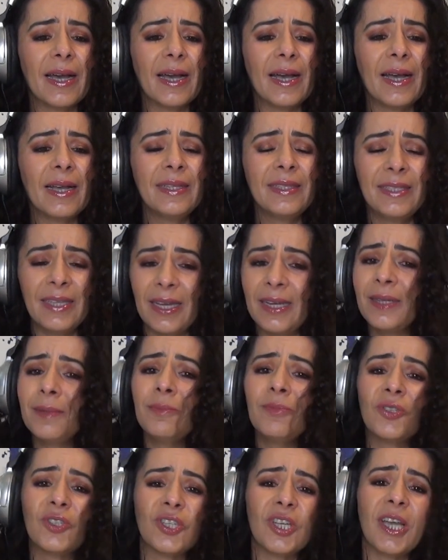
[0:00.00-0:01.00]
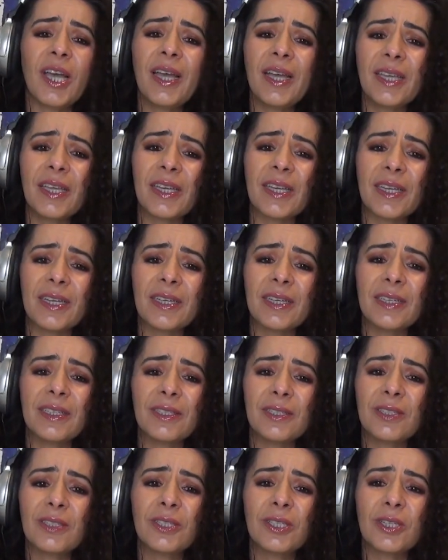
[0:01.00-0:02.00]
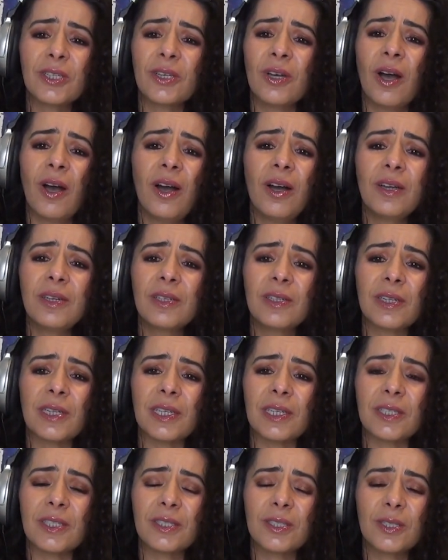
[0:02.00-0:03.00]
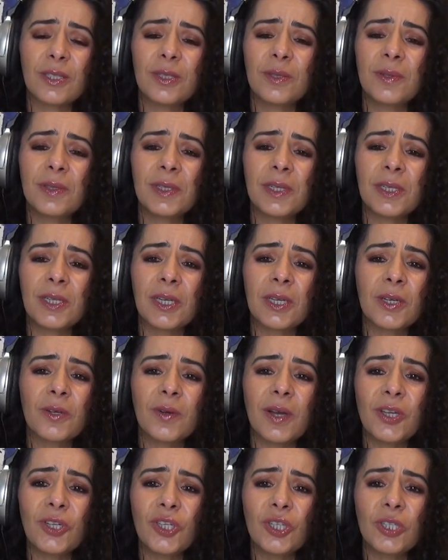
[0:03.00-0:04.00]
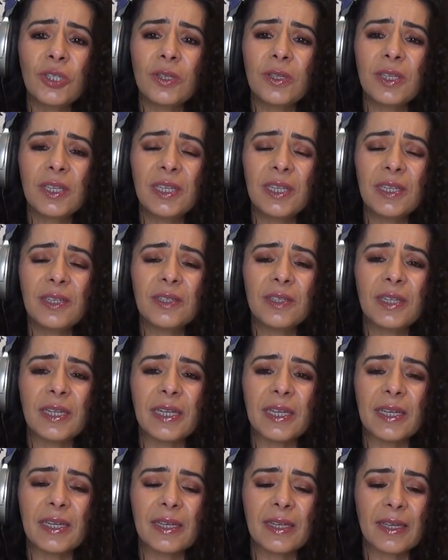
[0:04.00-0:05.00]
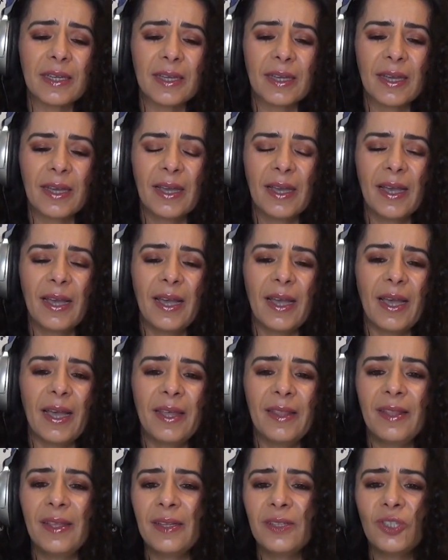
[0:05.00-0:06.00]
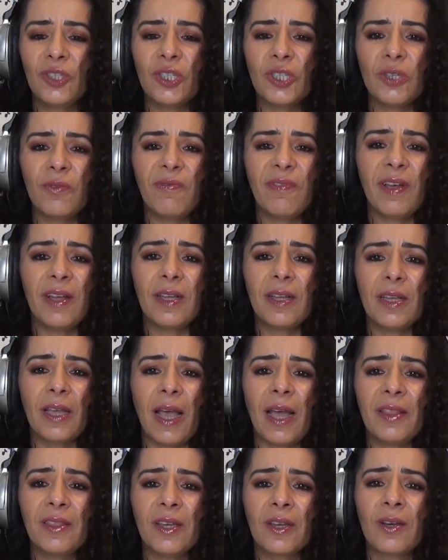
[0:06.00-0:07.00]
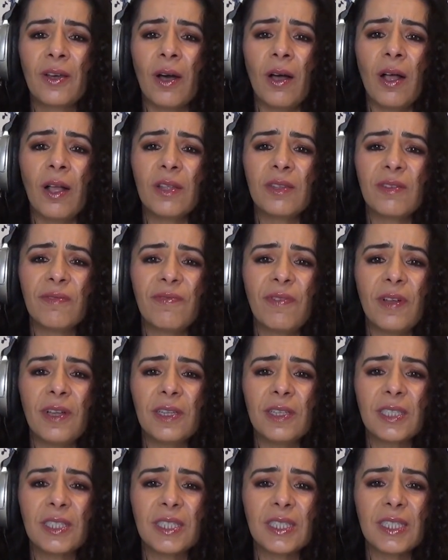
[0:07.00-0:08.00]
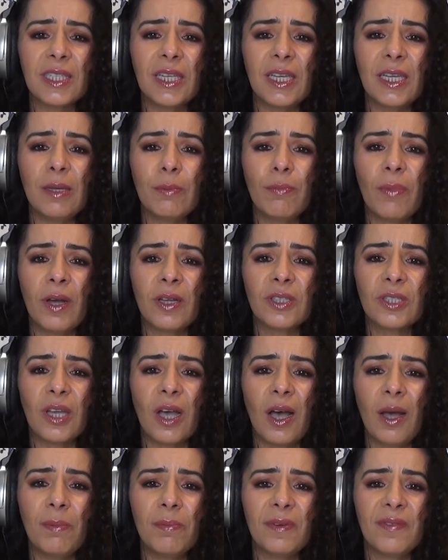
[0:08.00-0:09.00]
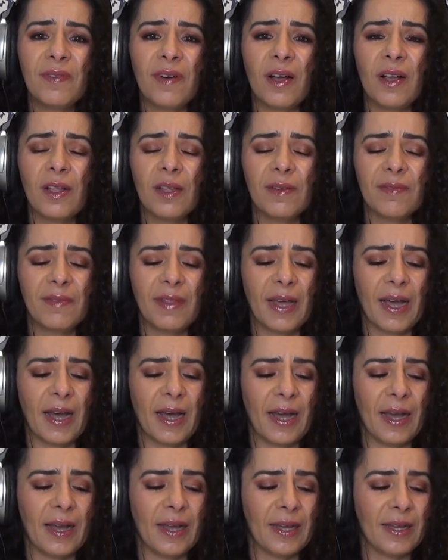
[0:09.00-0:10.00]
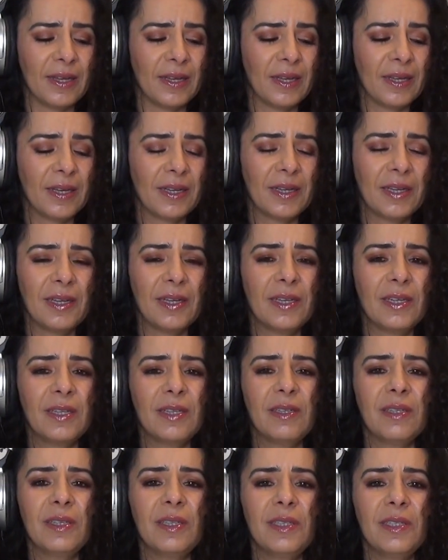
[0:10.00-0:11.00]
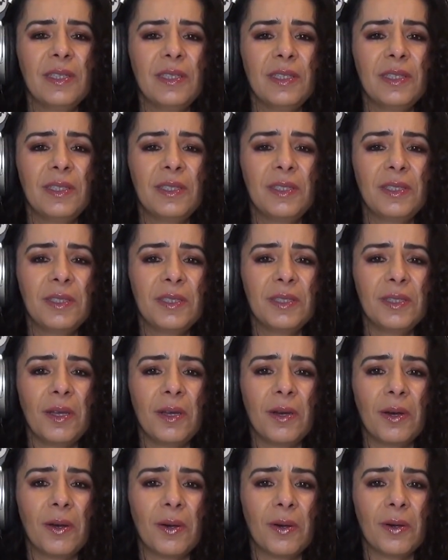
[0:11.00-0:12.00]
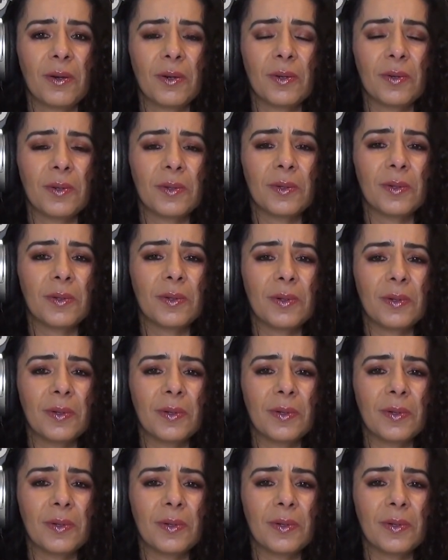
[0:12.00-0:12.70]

a denim jacket to Congress, to a congressional hearing. And then she had the gall to fall asleep on top of all of that. So,